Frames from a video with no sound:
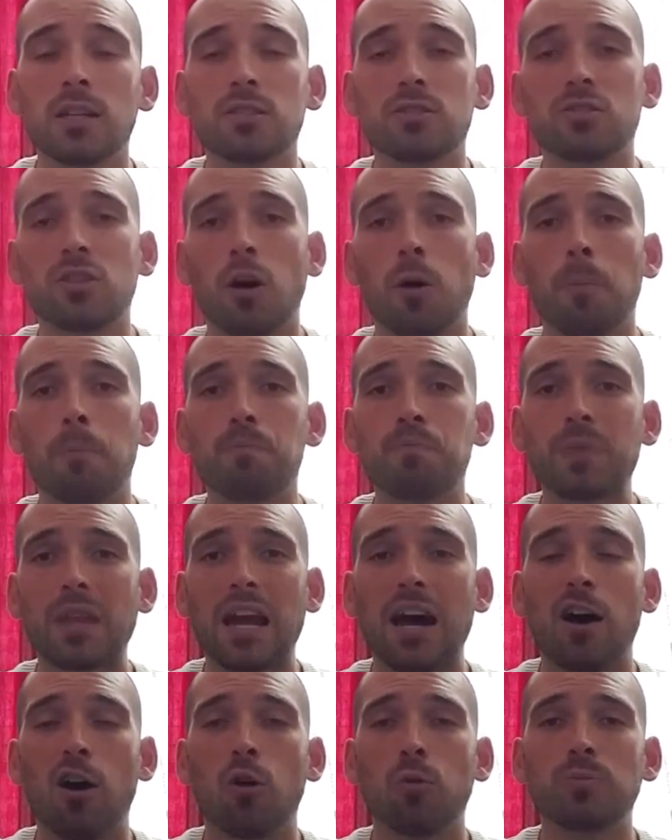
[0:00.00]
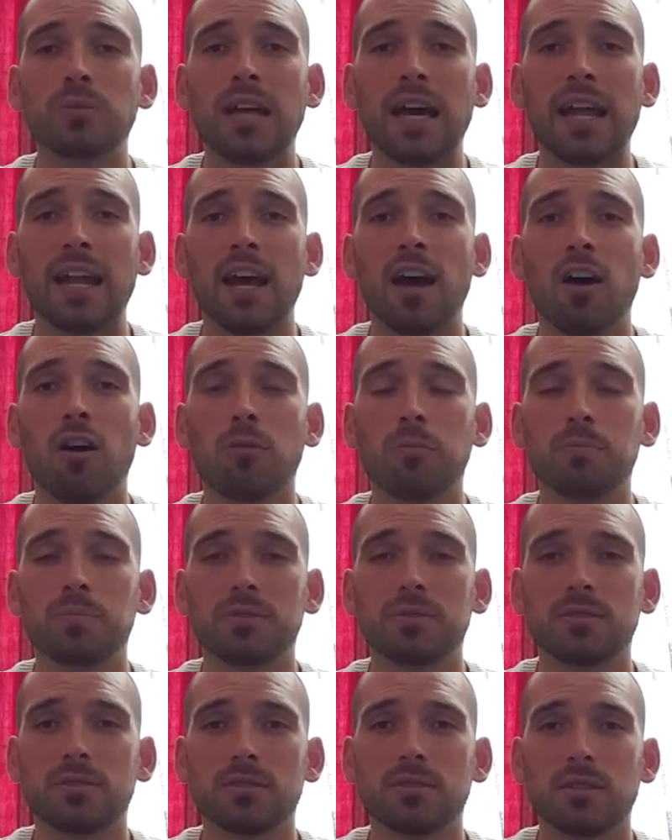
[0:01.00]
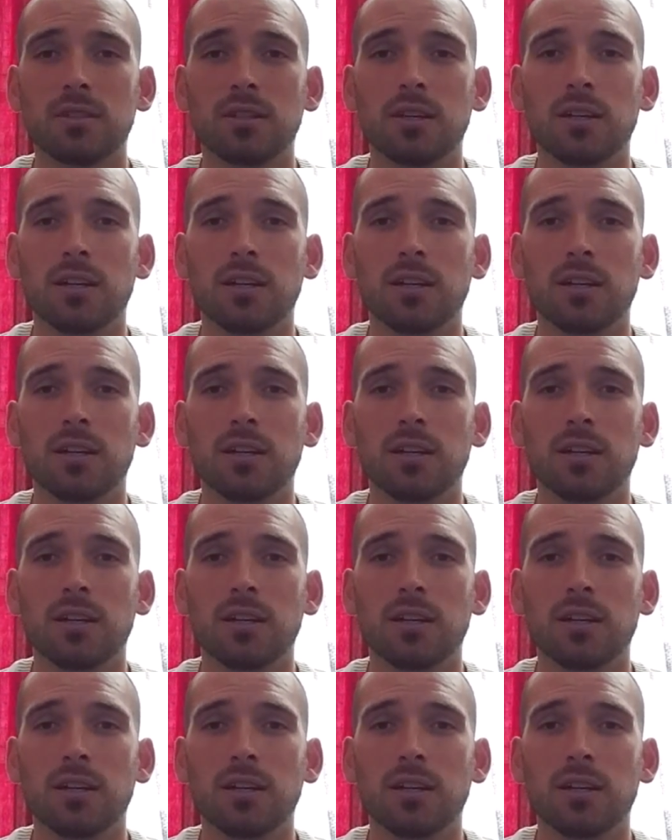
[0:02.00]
So, I hope that helps.